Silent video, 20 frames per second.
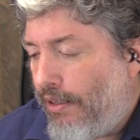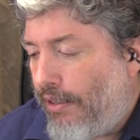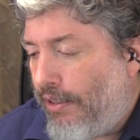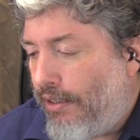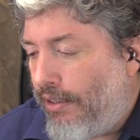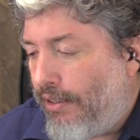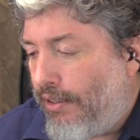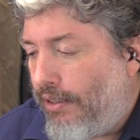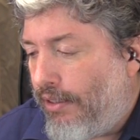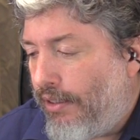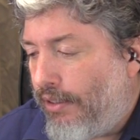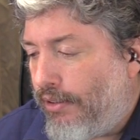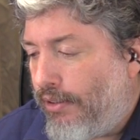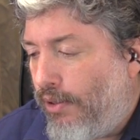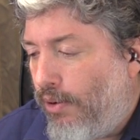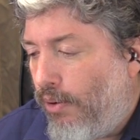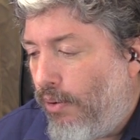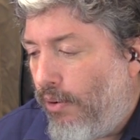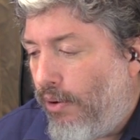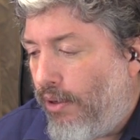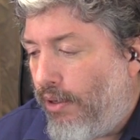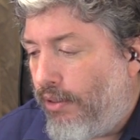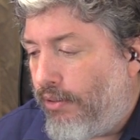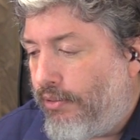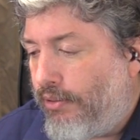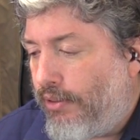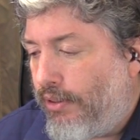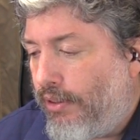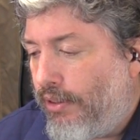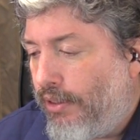uh,
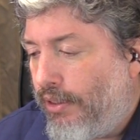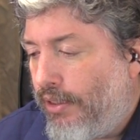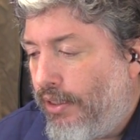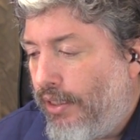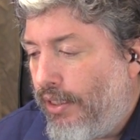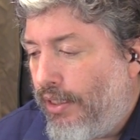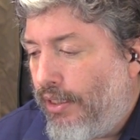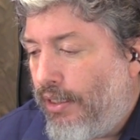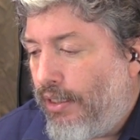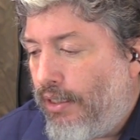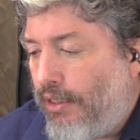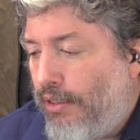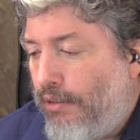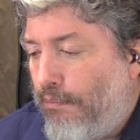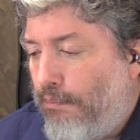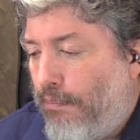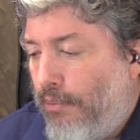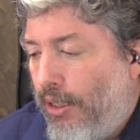called uh,